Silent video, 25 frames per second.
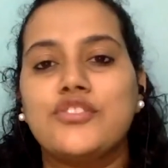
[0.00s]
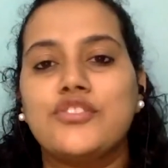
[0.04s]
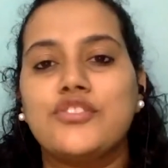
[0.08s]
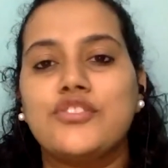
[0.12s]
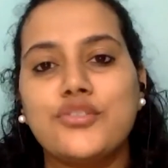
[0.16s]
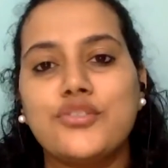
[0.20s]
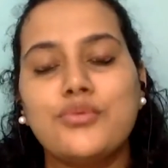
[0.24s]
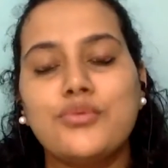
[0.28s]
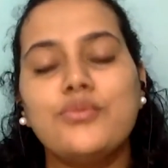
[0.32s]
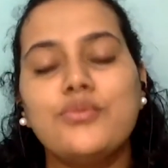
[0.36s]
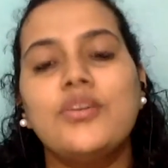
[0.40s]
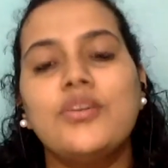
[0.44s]

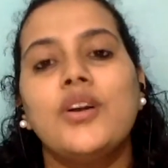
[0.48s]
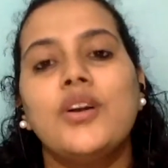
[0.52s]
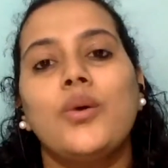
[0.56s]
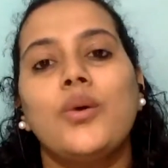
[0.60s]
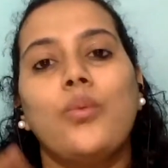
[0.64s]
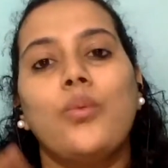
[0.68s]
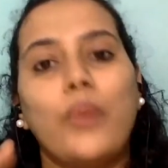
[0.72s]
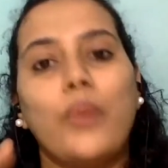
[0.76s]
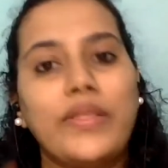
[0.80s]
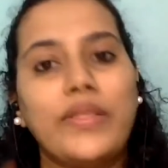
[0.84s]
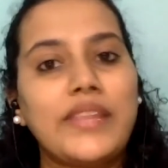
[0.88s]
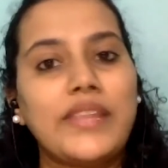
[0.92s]
Two,
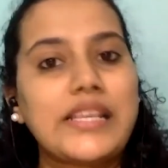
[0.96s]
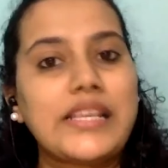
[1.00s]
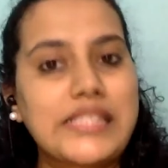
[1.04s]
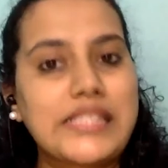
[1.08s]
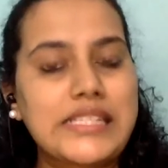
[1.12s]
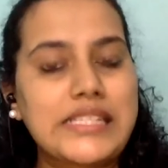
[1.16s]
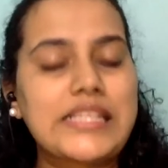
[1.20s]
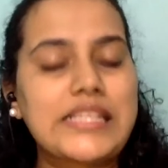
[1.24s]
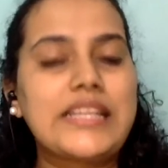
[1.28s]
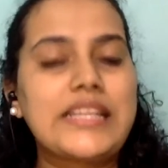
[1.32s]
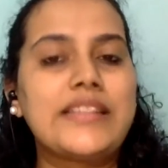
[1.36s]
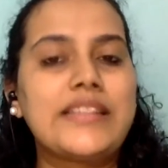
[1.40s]
when they're
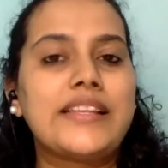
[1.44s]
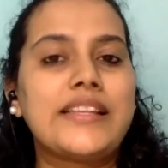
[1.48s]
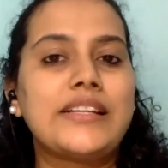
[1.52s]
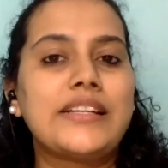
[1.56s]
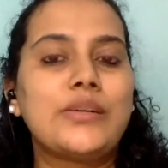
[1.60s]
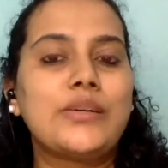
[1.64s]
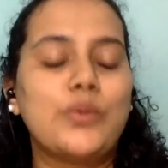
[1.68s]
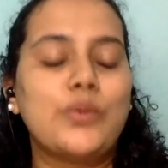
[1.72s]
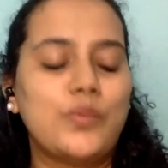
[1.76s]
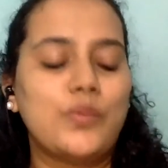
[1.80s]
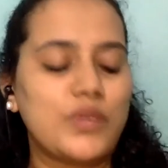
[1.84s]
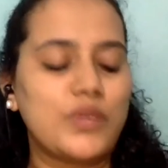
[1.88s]
sitting in that
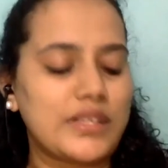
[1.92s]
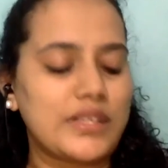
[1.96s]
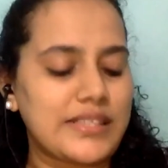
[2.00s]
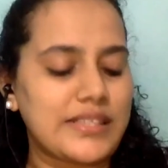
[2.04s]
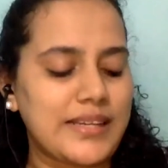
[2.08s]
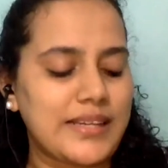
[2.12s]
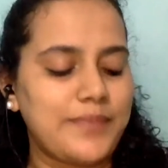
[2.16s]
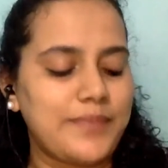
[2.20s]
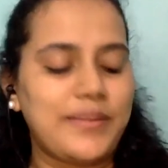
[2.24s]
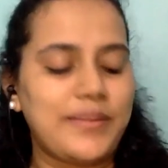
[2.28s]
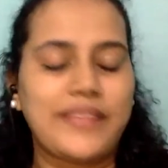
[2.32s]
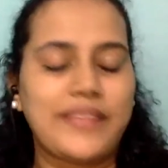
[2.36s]
homework
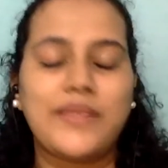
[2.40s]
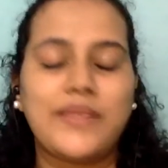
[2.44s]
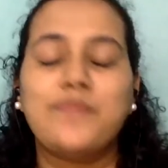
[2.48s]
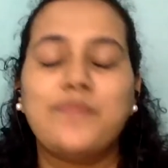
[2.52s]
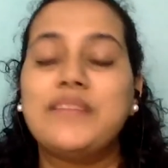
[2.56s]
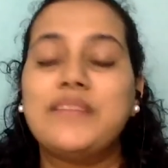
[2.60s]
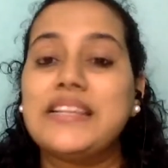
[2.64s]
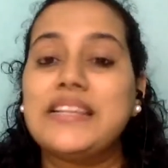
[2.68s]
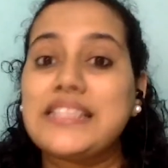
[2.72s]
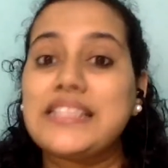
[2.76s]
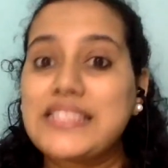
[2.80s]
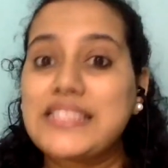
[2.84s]
time, let them
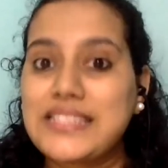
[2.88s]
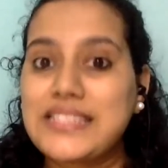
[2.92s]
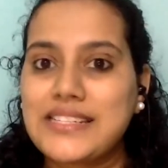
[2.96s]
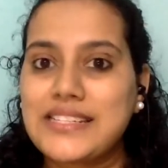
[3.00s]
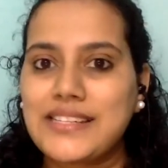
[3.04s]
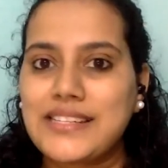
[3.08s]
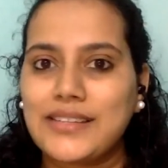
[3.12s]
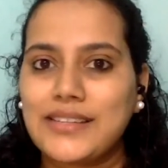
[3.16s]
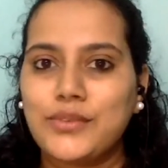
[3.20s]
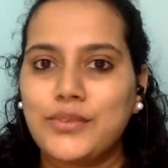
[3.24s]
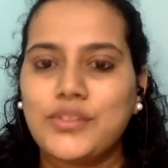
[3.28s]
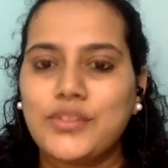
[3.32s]
list
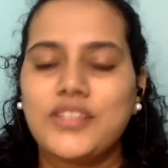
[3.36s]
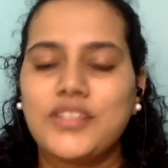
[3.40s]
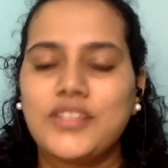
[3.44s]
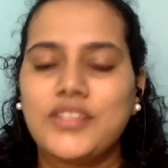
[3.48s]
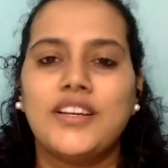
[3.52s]
it out.